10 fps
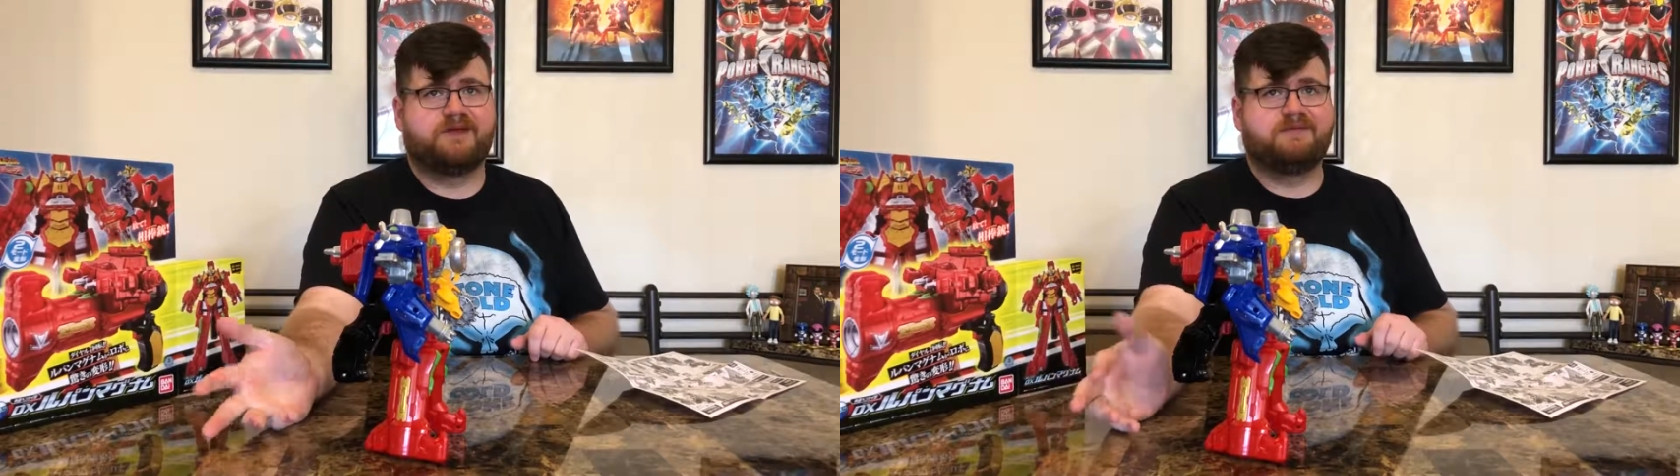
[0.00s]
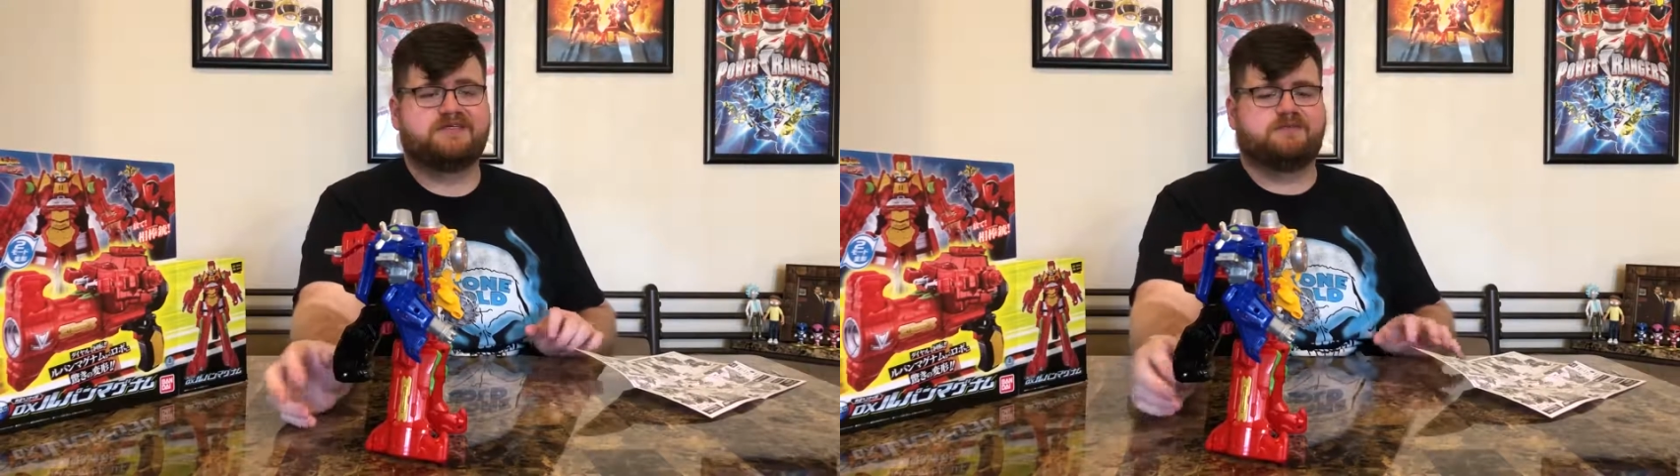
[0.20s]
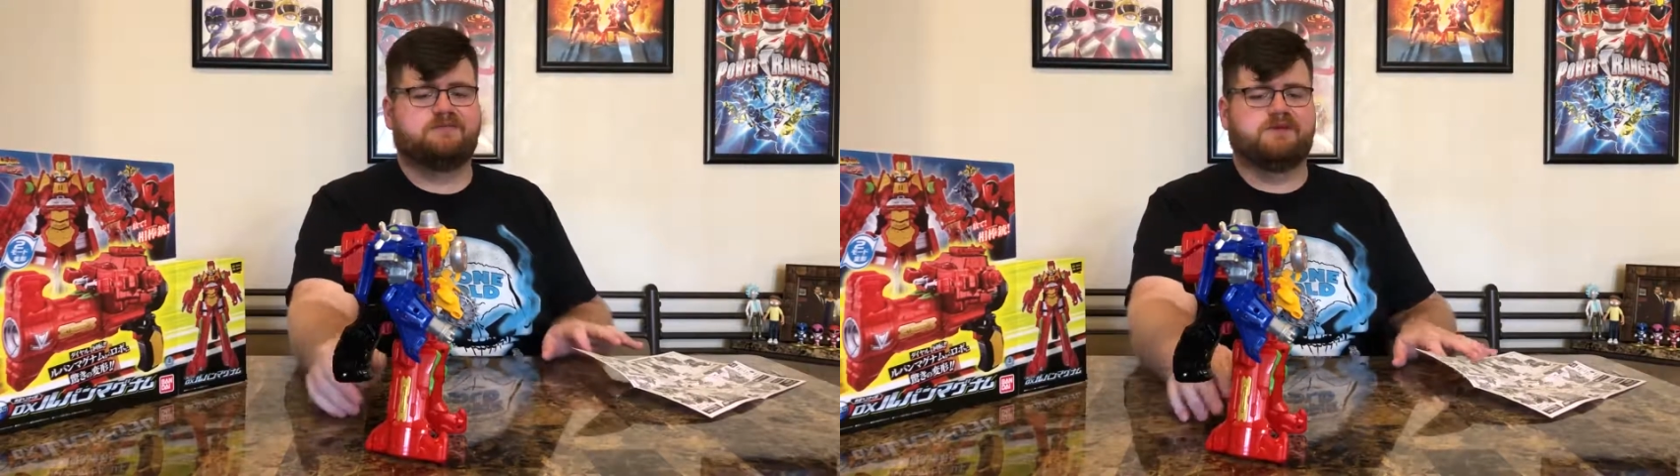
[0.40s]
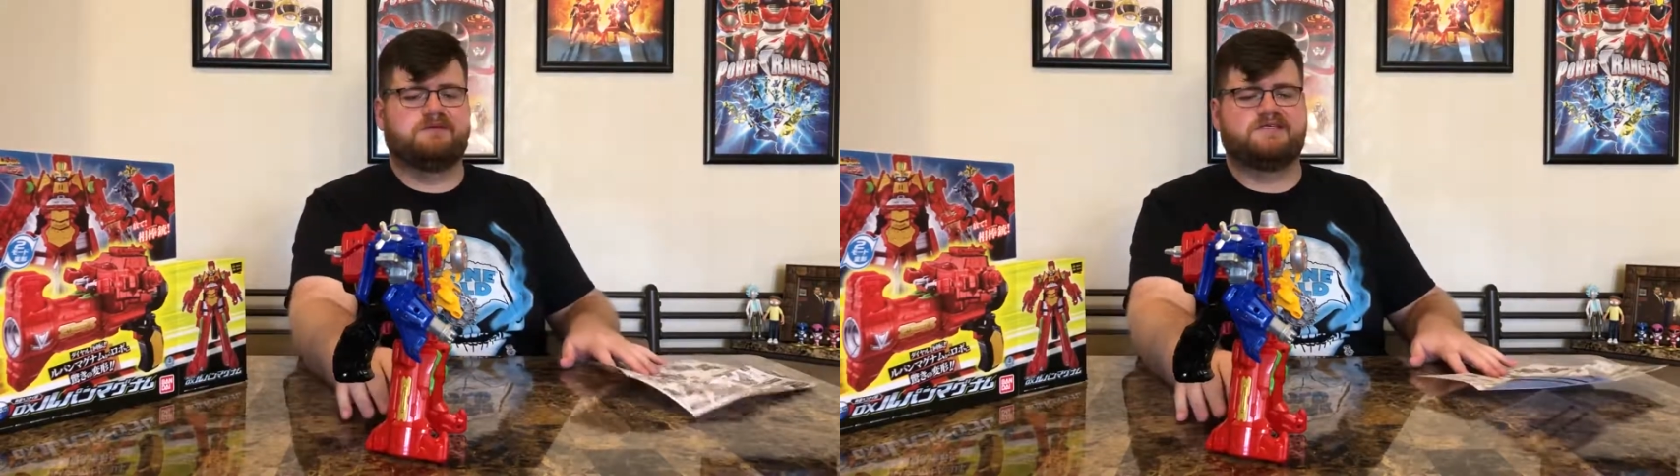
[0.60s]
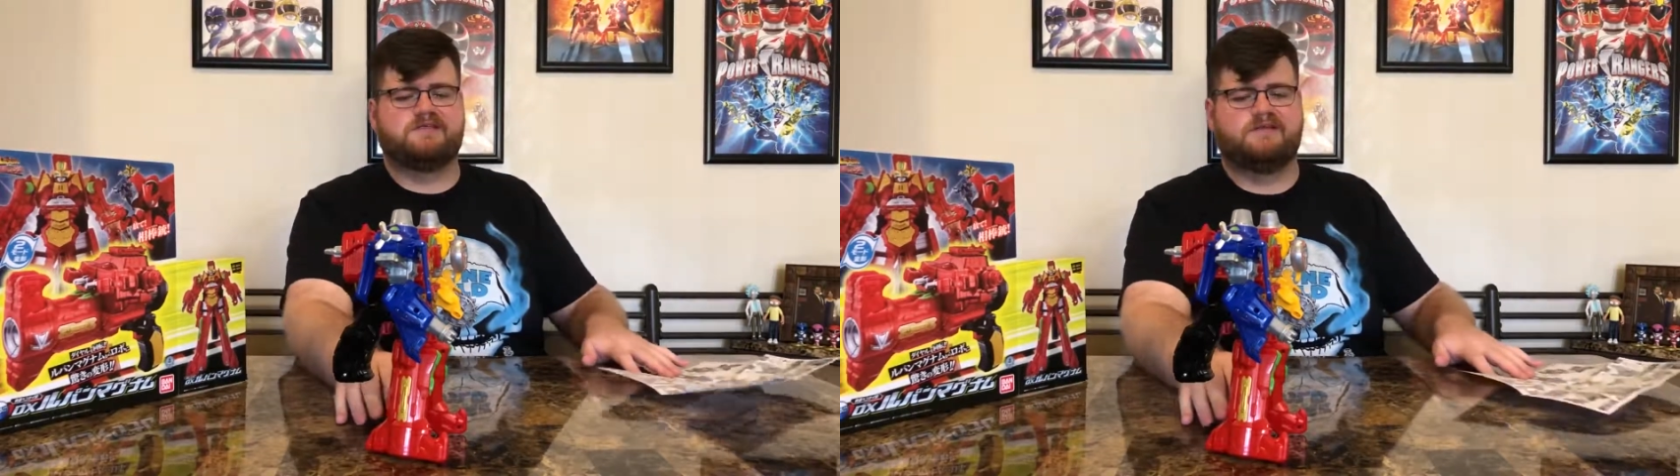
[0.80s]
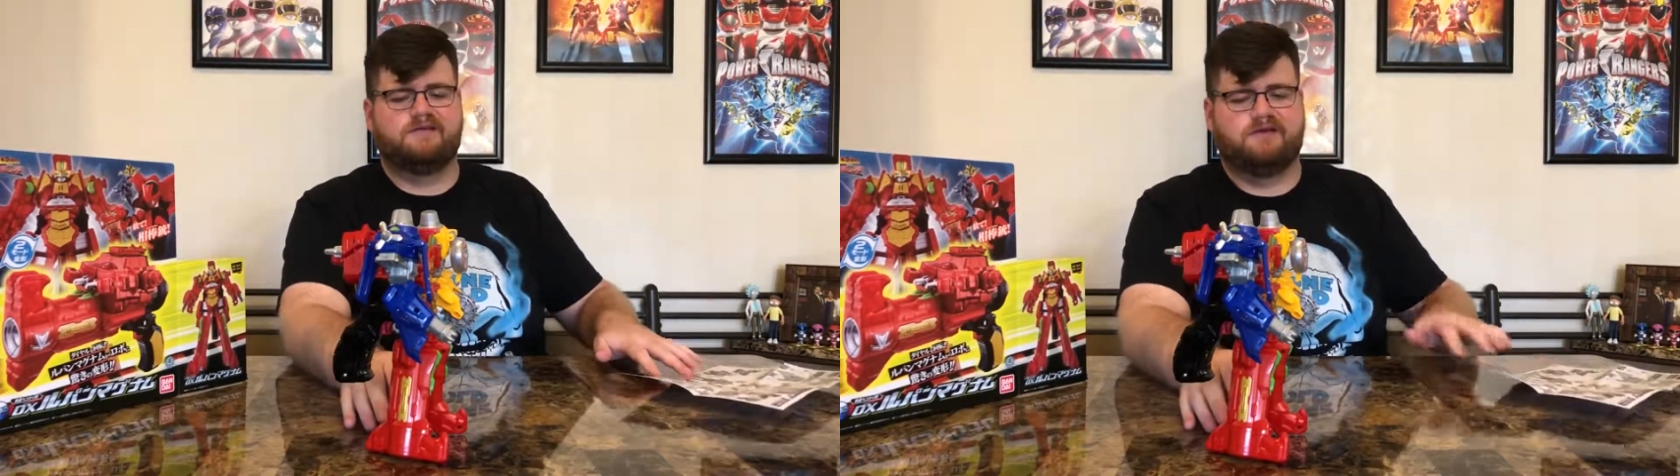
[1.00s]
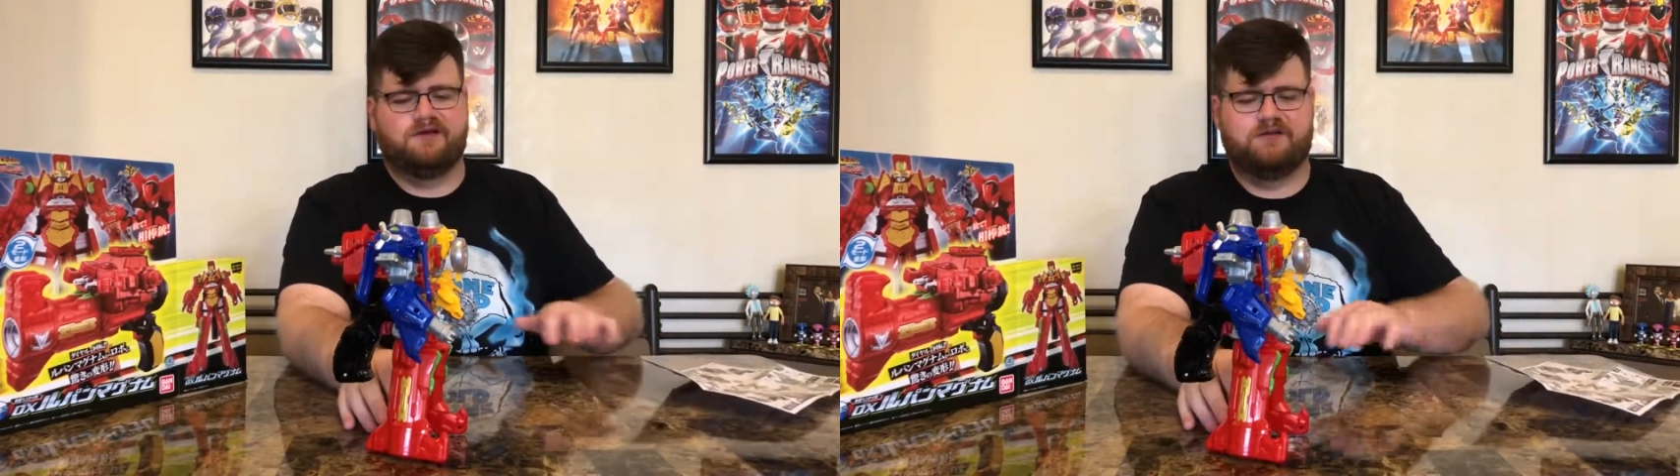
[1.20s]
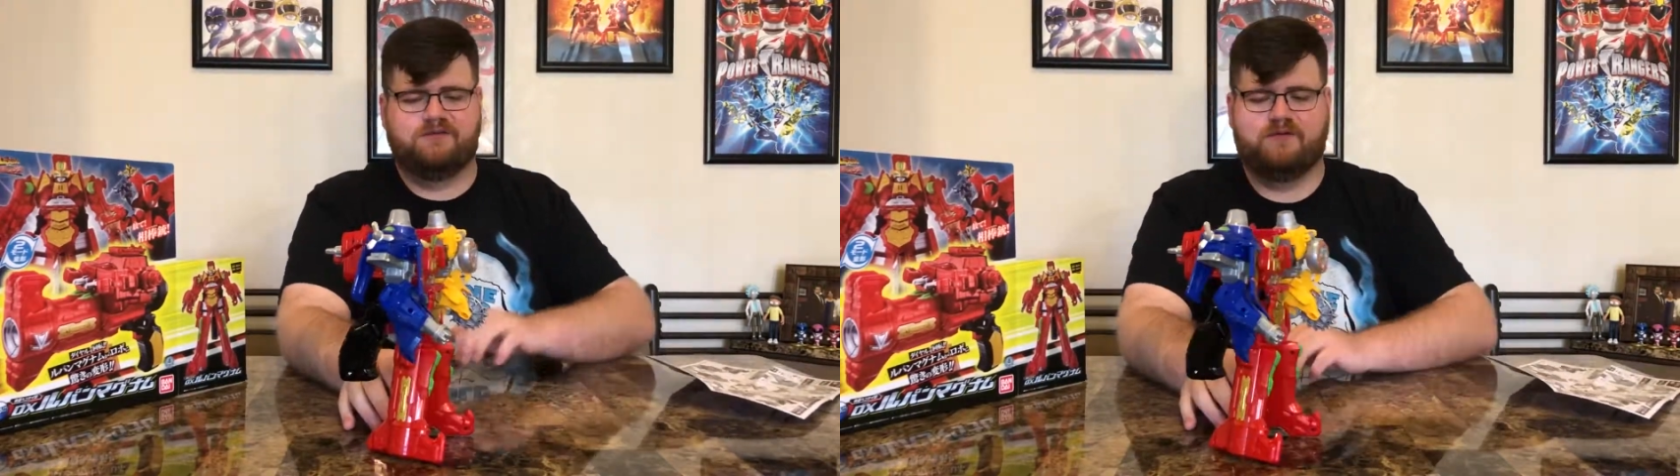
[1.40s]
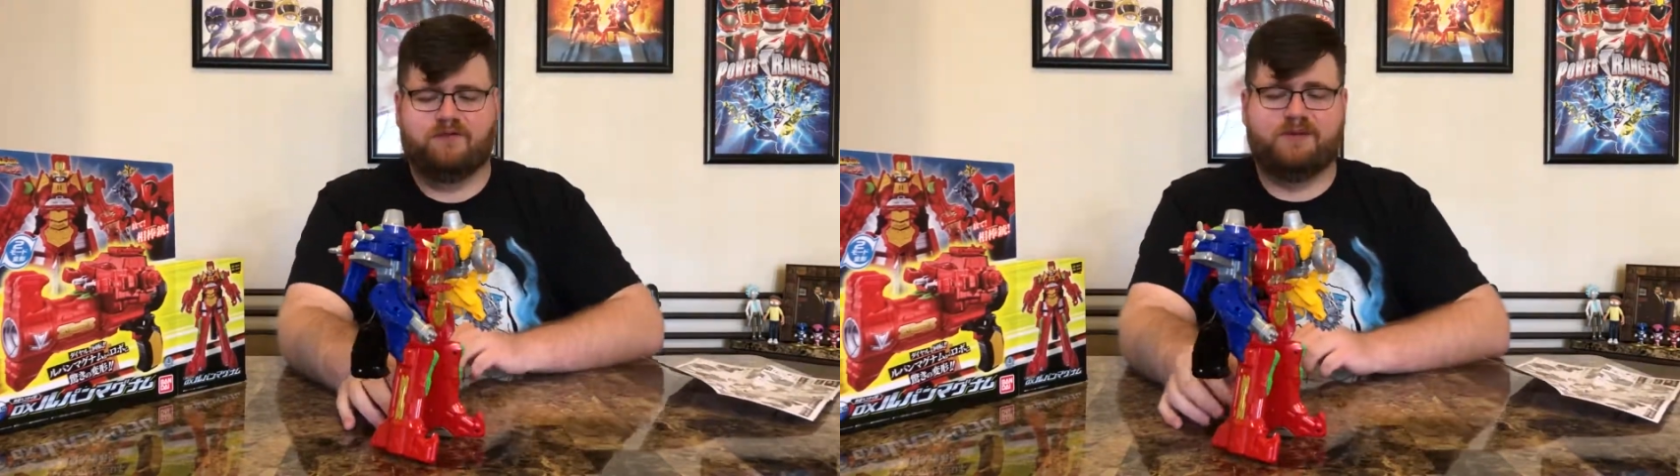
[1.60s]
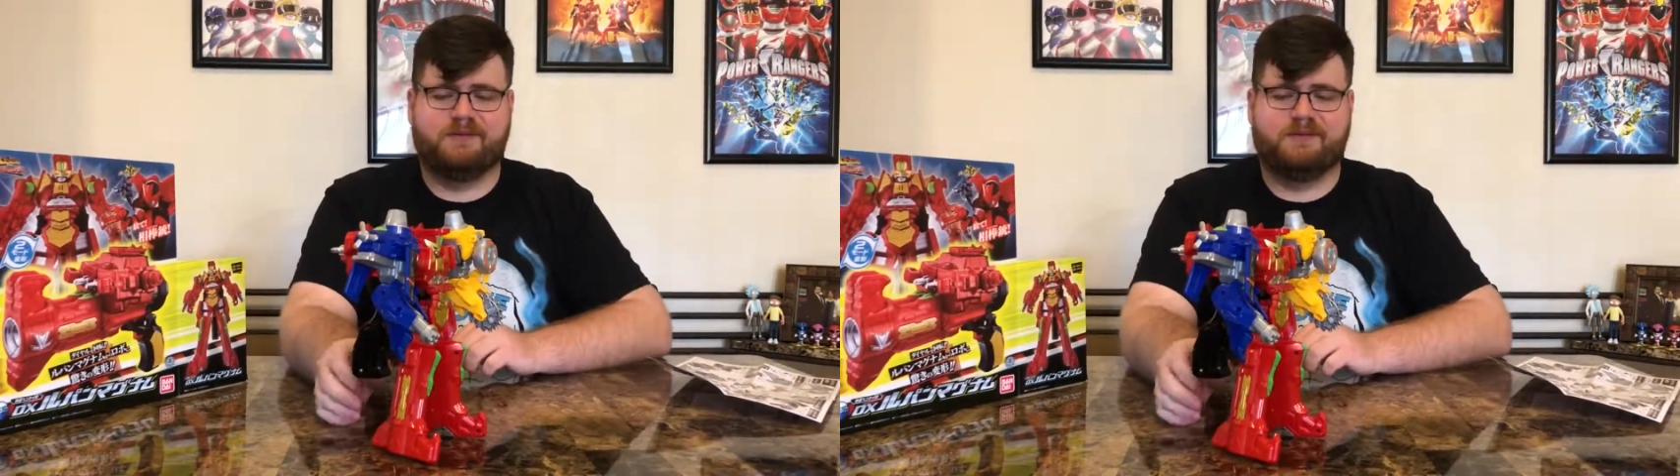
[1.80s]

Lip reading: Maybe or